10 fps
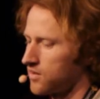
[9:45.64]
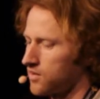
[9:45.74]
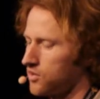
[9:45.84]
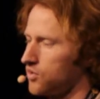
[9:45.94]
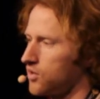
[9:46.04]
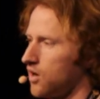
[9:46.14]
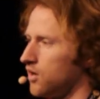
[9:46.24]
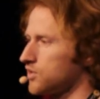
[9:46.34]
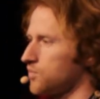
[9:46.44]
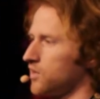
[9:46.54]
You could
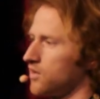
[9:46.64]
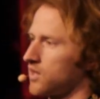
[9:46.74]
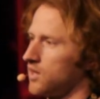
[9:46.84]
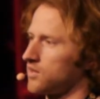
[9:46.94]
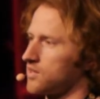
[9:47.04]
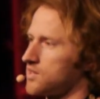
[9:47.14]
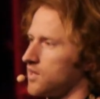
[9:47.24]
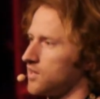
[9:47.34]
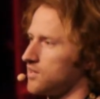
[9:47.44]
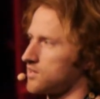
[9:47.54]
also be looking at the
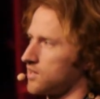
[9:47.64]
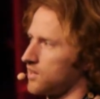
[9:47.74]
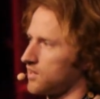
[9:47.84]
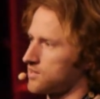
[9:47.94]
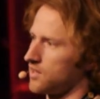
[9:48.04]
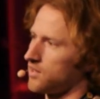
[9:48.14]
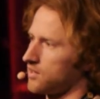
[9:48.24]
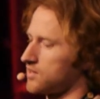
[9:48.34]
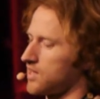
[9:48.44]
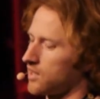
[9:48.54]
sun and say, that's not
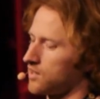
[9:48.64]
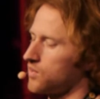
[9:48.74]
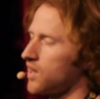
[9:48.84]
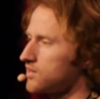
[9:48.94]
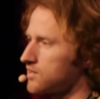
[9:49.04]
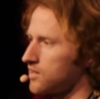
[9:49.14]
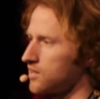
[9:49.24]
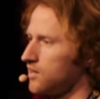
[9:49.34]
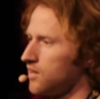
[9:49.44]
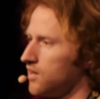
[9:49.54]
exactly what I
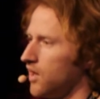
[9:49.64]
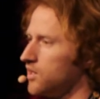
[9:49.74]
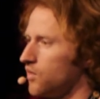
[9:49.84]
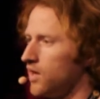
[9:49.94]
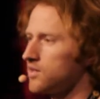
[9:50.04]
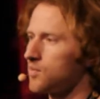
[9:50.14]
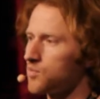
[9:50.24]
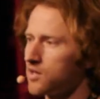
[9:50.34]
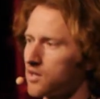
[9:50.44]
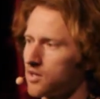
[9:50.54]
see, and you end up
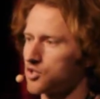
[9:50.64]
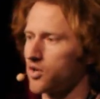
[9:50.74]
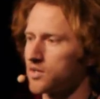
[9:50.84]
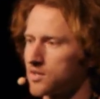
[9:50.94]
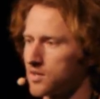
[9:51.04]
needing a trusted